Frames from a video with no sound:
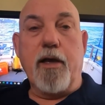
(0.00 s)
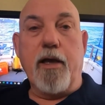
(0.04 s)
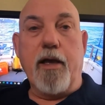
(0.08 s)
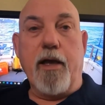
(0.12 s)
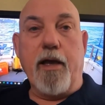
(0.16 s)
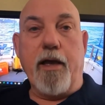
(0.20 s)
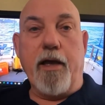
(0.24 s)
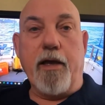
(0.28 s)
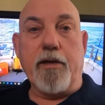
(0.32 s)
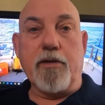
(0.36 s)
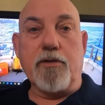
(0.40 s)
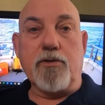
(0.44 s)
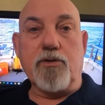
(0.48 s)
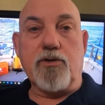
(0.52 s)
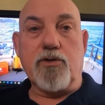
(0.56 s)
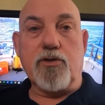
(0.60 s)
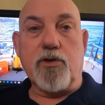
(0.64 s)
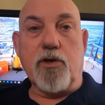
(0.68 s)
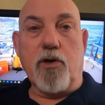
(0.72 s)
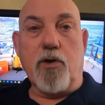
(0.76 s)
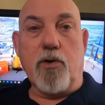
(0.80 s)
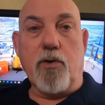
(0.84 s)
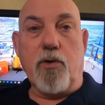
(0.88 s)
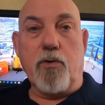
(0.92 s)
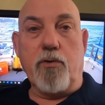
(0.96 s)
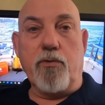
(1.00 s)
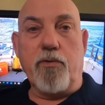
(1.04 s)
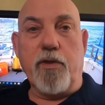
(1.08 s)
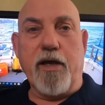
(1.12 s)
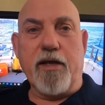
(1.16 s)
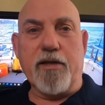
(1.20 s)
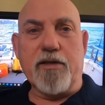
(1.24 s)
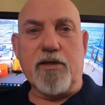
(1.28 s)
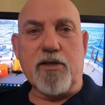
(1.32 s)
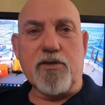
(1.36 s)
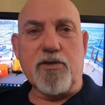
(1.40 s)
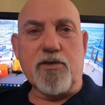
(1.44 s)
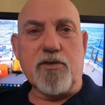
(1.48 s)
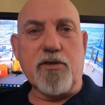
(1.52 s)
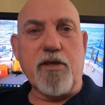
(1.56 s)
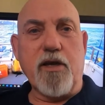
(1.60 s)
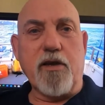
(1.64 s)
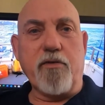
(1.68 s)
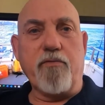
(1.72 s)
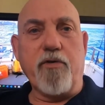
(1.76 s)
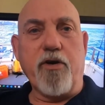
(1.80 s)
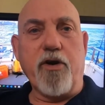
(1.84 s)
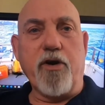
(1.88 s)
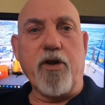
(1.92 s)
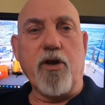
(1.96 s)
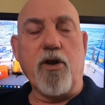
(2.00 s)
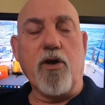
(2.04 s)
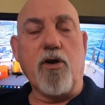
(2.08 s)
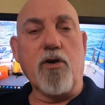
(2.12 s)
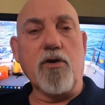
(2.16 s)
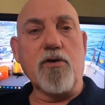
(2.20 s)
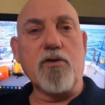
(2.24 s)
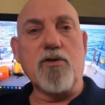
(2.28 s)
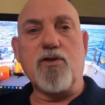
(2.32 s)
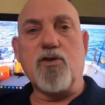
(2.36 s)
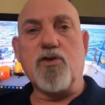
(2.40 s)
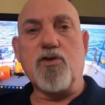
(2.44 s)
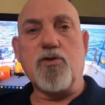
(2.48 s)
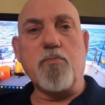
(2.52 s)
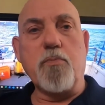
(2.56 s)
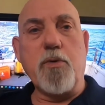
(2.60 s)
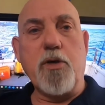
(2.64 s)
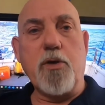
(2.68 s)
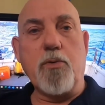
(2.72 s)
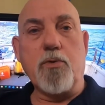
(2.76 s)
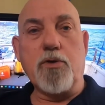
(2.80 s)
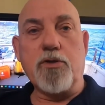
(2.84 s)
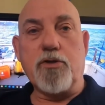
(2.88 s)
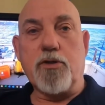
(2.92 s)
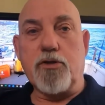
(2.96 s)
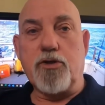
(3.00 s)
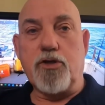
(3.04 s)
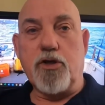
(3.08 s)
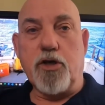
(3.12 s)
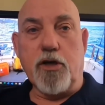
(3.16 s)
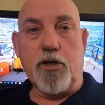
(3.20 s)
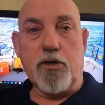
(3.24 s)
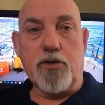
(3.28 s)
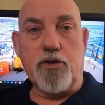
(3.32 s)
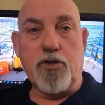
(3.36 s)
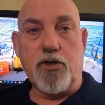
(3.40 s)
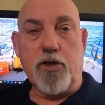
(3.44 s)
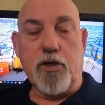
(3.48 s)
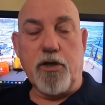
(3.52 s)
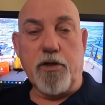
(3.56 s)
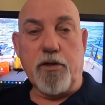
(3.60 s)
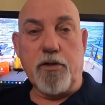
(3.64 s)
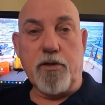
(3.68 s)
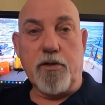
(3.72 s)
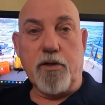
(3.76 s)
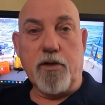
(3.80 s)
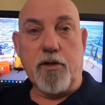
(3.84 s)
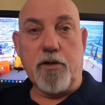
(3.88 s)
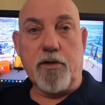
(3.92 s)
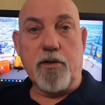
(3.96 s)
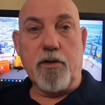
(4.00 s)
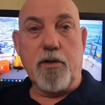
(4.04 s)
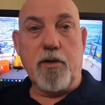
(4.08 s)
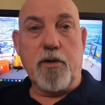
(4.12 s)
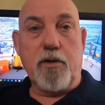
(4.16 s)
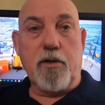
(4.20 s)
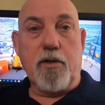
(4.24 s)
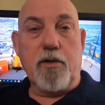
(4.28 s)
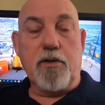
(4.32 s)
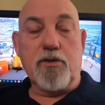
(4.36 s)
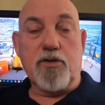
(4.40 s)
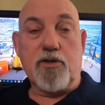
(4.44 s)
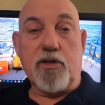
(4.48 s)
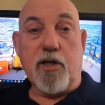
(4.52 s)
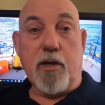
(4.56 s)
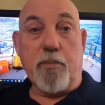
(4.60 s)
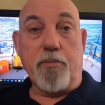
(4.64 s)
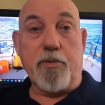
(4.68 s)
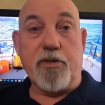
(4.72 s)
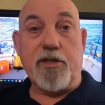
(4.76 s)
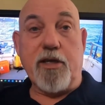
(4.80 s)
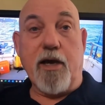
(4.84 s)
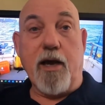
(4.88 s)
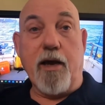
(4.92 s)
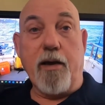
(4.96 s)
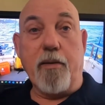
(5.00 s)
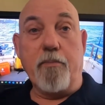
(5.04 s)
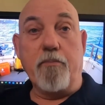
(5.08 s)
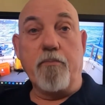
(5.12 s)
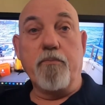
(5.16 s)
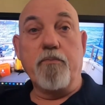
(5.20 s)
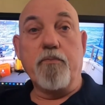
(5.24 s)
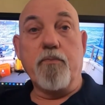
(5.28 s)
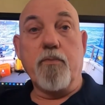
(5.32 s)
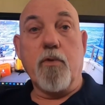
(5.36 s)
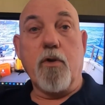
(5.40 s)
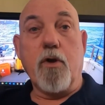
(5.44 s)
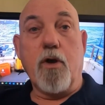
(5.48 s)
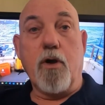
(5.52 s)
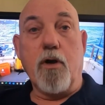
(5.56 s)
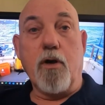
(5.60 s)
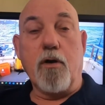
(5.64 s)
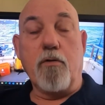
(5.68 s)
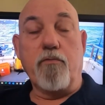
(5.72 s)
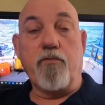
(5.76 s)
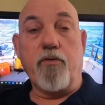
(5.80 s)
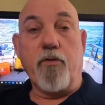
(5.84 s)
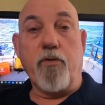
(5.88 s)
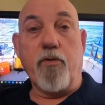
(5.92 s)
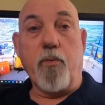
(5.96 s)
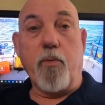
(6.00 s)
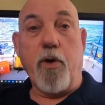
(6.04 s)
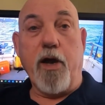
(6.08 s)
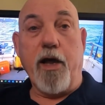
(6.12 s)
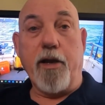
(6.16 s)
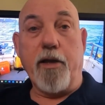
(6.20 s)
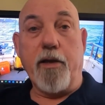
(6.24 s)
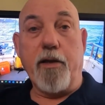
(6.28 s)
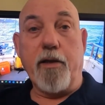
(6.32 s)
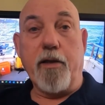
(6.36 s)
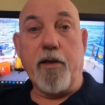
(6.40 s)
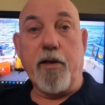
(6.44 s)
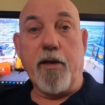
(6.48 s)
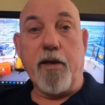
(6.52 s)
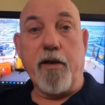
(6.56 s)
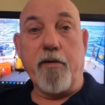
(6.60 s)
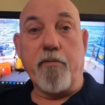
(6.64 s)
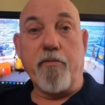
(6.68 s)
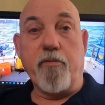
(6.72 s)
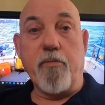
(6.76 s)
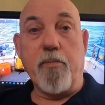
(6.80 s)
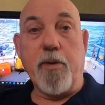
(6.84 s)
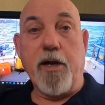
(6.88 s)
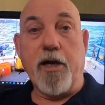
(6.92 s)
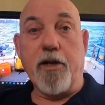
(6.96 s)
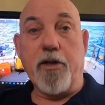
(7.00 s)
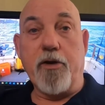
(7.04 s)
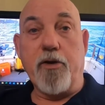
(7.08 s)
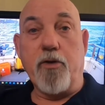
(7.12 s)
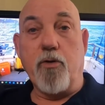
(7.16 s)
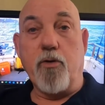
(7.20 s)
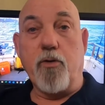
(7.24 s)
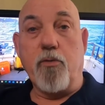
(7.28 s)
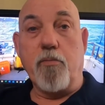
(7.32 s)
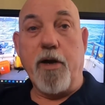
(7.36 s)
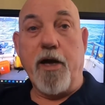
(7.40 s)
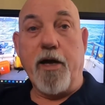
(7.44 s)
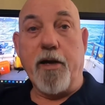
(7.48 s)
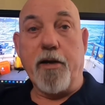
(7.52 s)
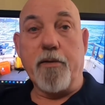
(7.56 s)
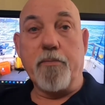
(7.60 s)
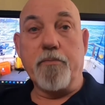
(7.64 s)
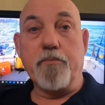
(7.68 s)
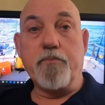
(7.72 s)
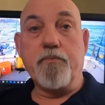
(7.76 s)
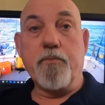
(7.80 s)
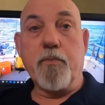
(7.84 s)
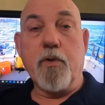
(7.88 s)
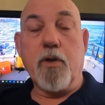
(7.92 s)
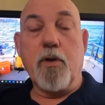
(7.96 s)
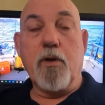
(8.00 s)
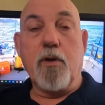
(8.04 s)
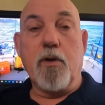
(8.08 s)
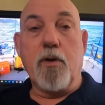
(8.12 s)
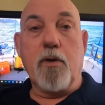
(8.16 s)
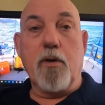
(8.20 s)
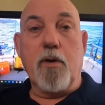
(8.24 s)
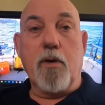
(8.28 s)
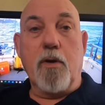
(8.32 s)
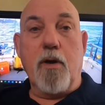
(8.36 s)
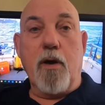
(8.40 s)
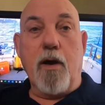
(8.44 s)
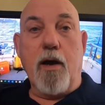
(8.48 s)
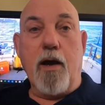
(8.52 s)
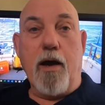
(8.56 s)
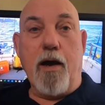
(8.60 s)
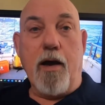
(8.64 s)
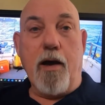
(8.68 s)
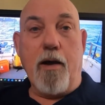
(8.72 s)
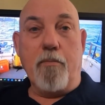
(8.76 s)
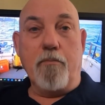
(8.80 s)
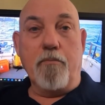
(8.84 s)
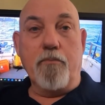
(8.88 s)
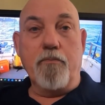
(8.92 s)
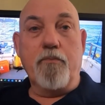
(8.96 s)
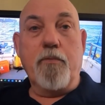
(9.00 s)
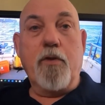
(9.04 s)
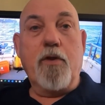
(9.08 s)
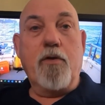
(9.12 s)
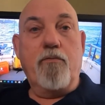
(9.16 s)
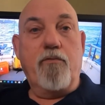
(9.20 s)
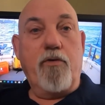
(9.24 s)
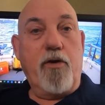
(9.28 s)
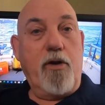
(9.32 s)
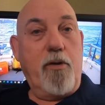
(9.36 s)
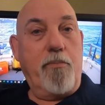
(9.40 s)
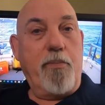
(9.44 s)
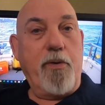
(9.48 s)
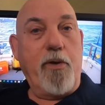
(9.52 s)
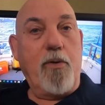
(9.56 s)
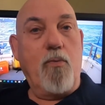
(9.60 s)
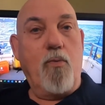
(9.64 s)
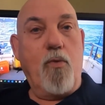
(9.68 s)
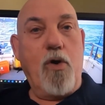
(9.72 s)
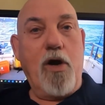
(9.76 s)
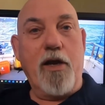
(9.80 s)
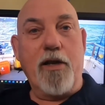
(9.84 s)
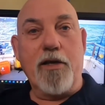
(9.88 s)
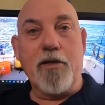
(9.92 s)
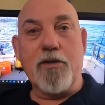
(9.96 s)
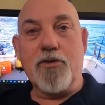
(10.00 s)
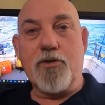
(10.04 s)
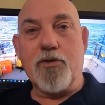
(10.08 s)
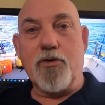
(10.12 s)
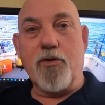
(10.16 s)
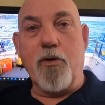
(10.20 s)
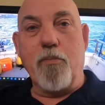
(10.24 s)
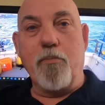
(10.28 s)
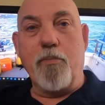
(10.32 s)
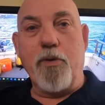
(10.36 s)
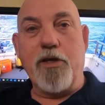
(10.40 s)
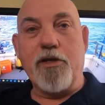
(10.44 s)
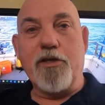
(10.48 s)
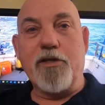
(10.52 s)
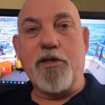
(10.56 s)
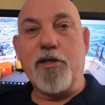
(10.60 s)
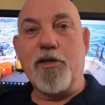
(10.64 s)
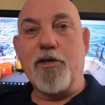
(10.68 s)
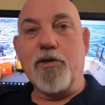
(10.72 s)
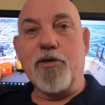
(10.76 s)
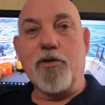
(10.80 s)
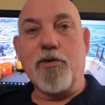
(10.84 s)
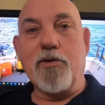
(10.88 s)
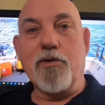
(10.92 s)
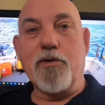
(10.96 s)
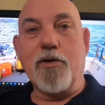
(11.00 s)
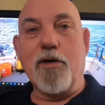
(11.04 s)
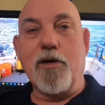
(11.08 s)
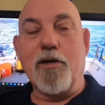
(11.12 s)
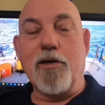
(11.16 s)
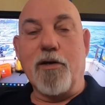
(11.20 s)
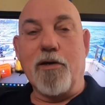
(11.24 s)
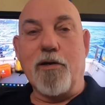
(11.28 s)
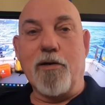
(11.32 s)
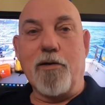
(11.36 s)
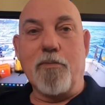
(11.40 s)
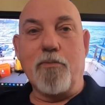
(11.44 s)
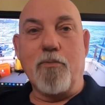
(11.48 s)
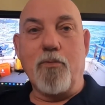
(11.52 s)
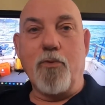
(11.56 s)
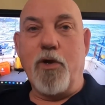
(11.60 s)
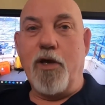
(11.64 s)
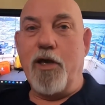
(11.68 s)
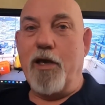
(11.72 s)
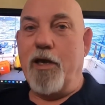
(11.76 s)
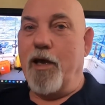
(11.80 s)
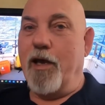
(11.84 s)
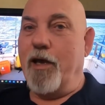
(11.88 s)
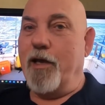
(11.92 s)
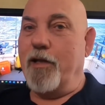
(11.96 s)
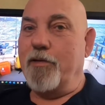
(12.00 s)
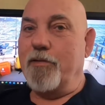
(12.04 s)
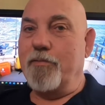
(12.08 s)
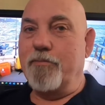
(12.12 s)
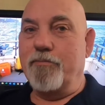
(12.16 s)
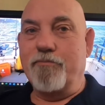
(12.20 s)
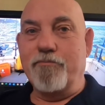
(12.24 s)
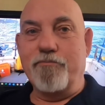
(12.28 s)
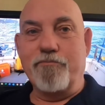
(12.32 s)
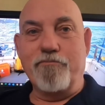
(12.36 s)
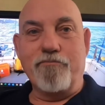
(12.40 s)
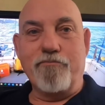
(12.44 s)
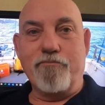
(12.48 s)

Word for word: and so that doesn't take very long. You just meet with the judge and uh, set up a time uh, for the wedding and let everybody know about it. Um, Philippine weddings are a big deal. Um, we had